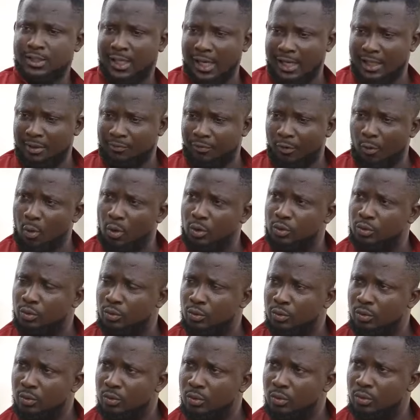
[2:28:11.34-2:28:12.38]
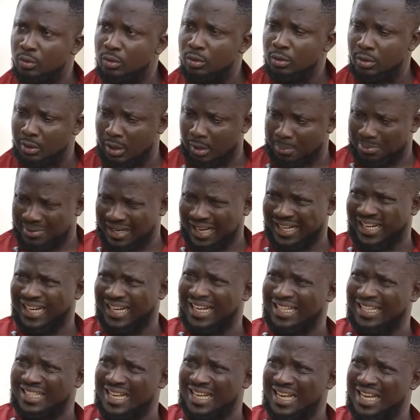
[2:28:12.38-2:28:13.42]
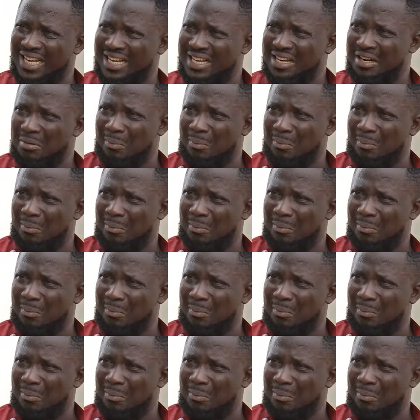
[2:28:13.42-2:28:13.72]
Scared for what? No, I get it.